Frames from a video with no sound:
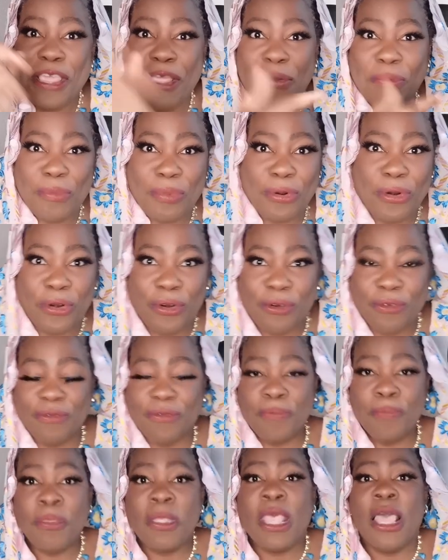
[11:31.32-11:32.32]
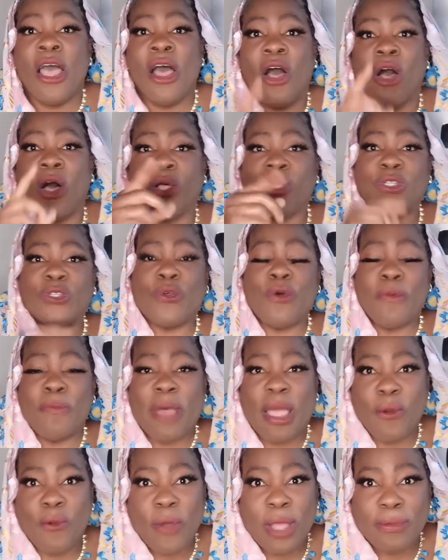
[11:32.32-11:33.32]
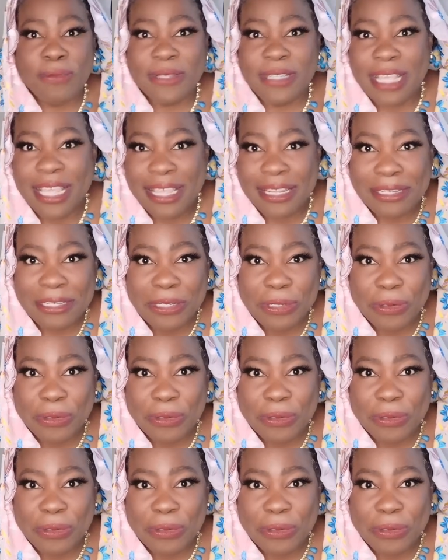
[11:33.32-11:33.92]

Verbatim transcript: improve. Also, on my website,